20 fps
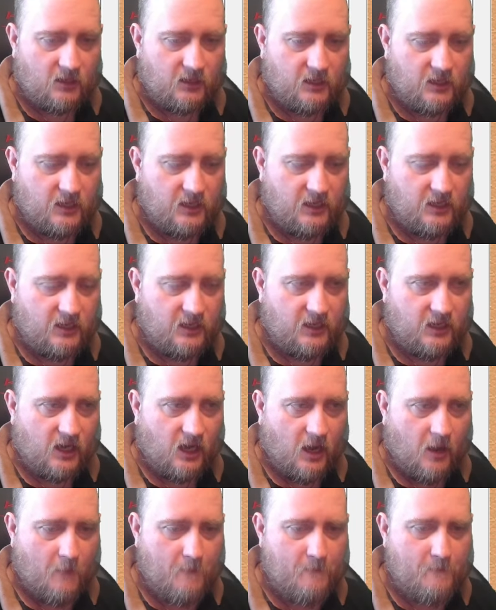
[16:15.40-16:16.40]
a
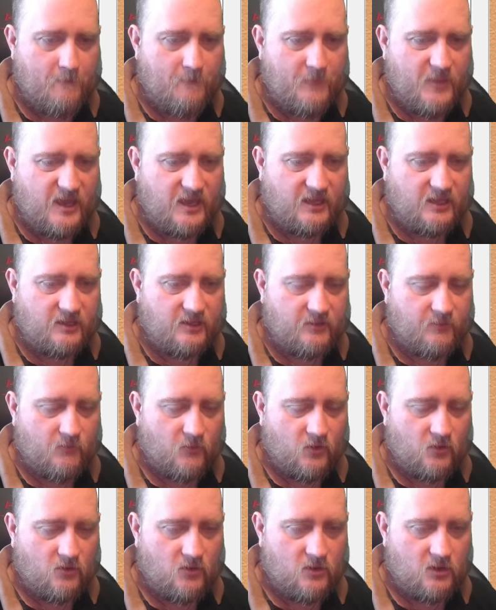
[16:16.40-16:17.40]
bit
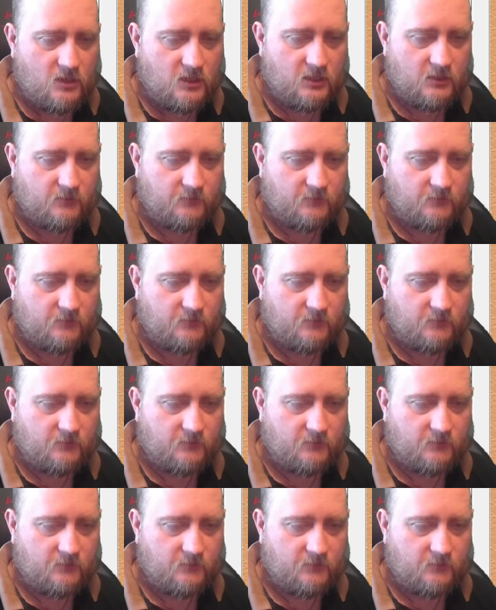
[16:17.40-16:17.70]
more